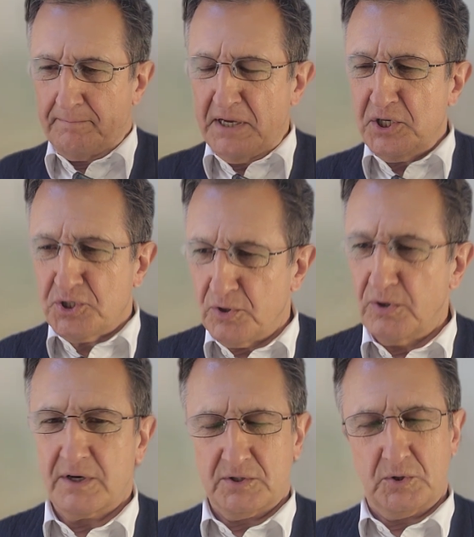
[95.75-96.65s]
Be
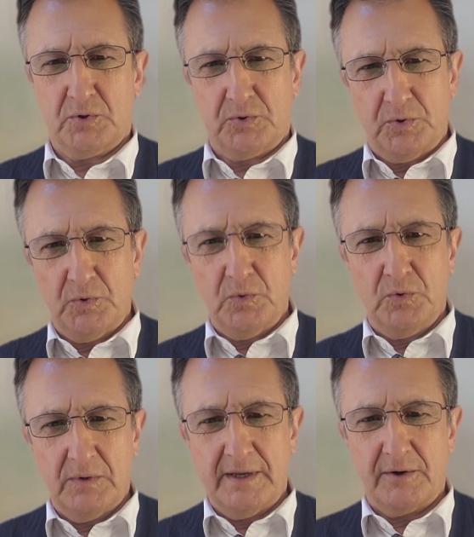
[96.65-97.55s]
sure
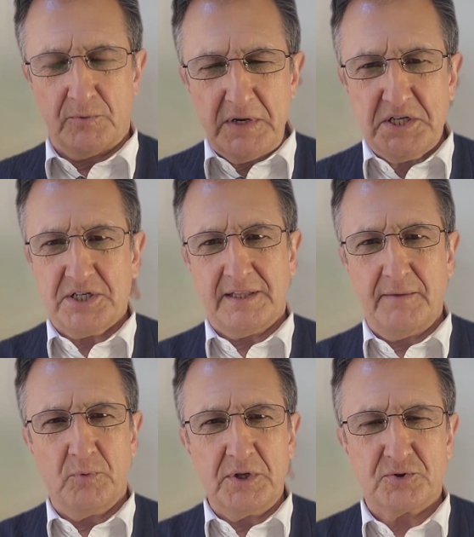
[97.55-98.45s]
to reach
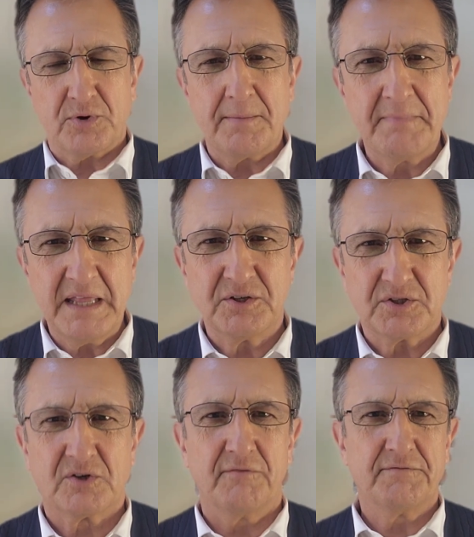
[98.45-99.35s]
them with
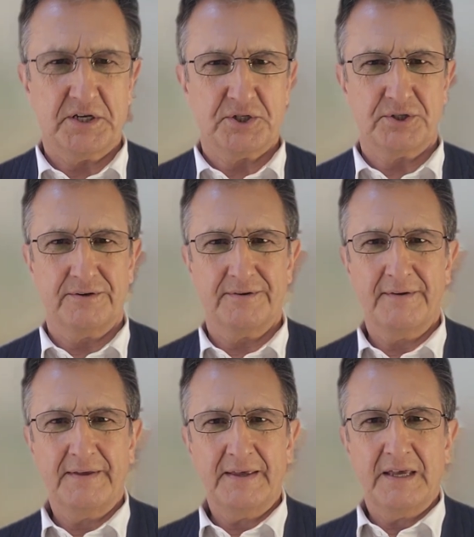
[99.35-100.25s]
tremendous conviction.
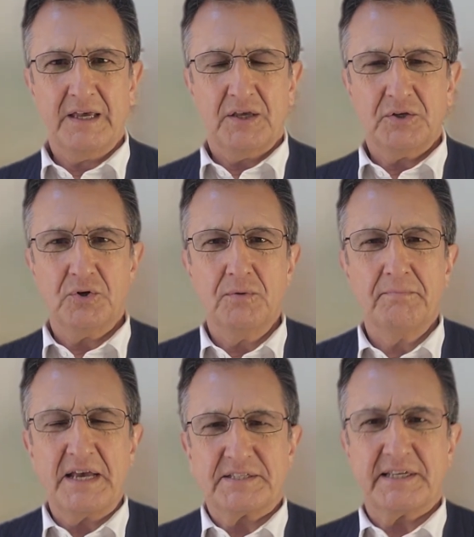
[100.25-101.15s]
You
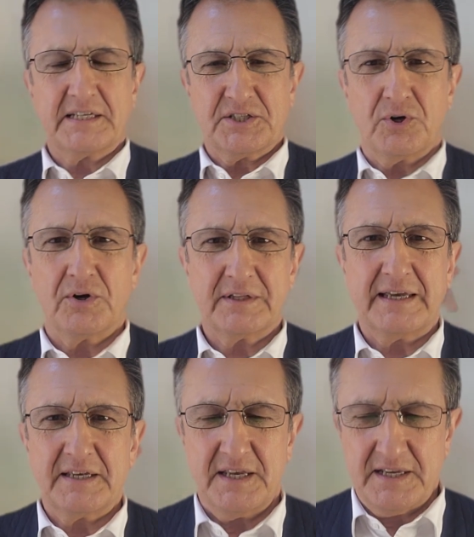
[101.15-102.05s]
must exert
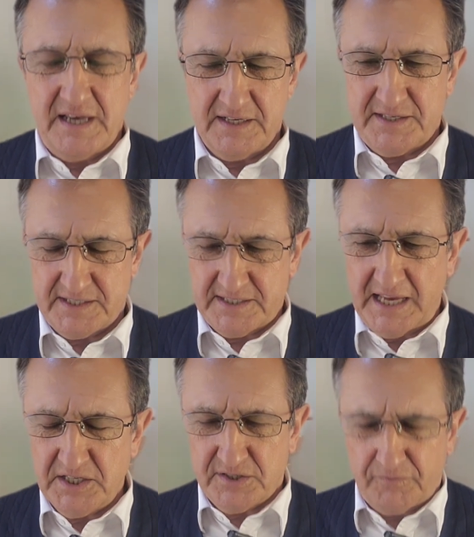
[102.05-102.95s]
a, a
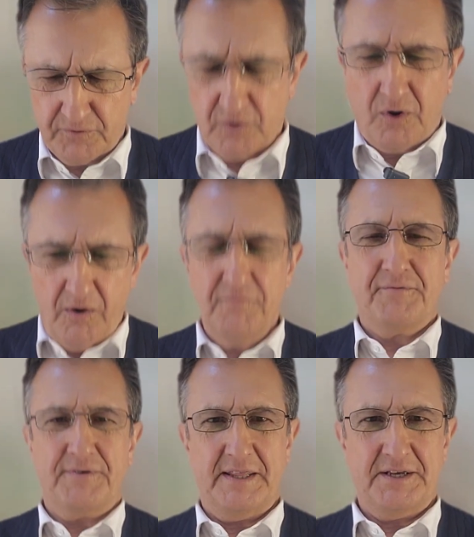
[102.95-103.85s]
sense of
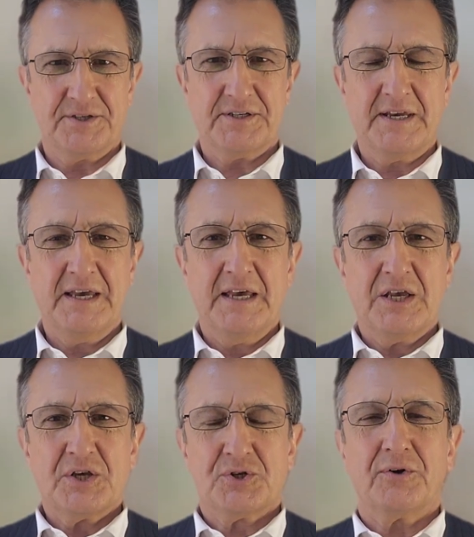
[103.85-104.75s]
confidence
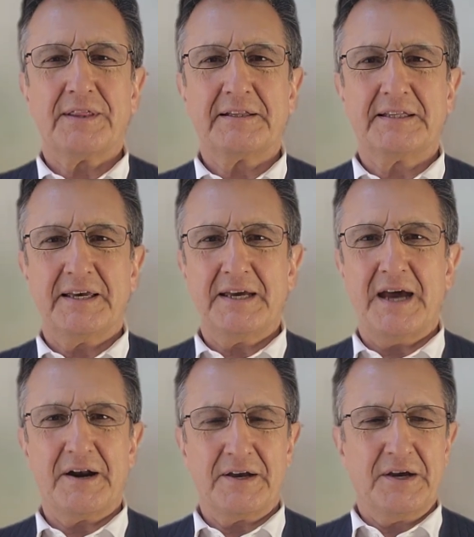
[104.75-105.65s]
so that they
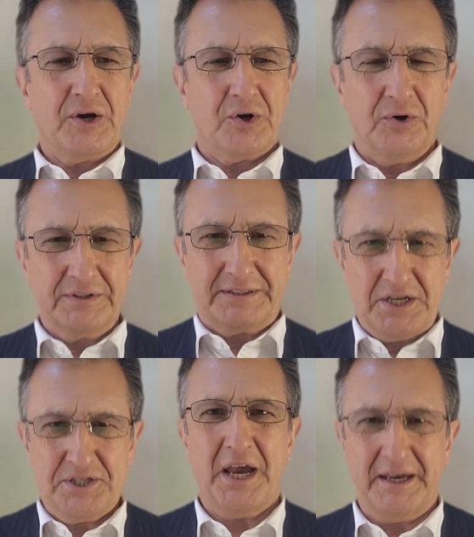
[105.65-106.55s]
are
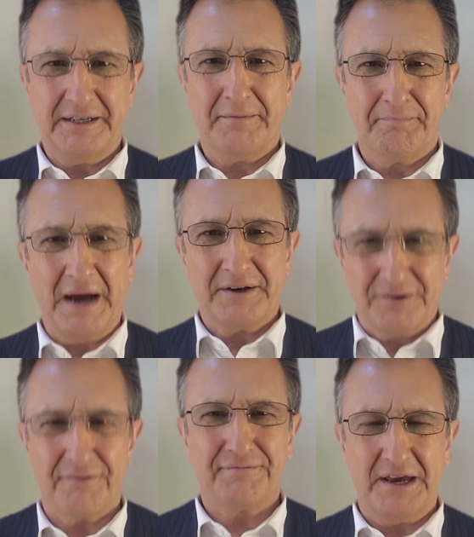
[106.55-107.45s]
contagiated by
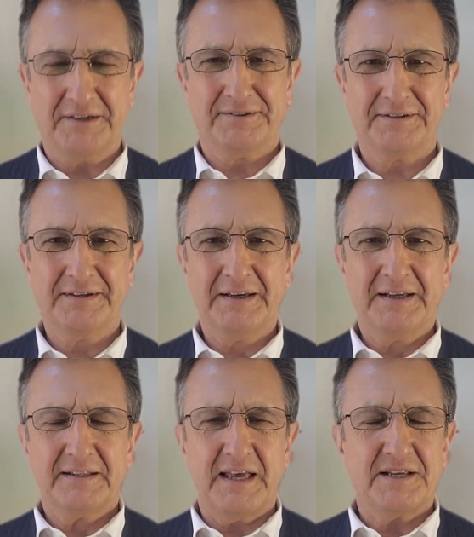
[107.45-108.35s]
your faith.
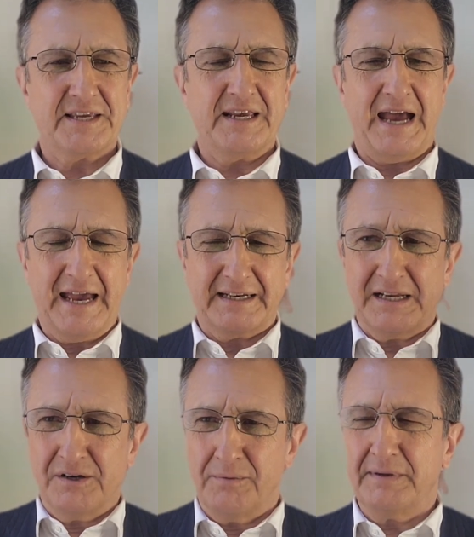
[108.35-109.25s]
They say, I
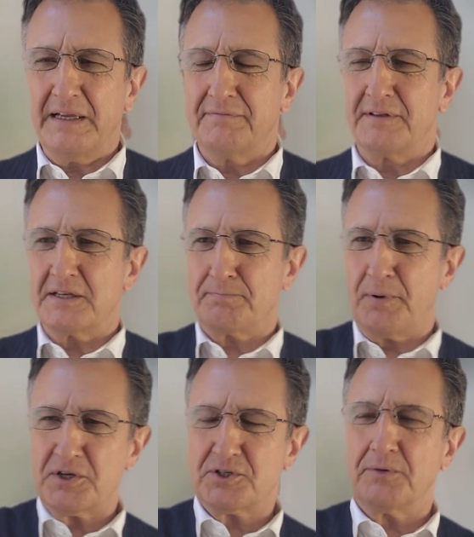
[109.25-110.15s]
cannot believe this
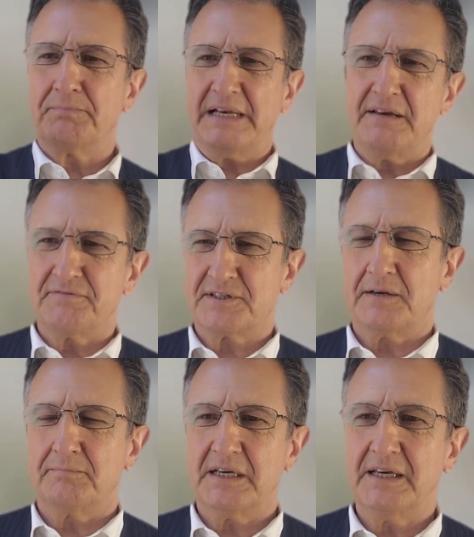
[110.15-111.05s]
person believes
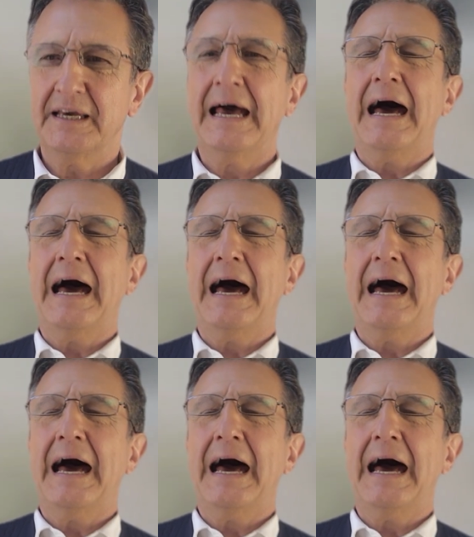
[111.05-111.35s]
in me.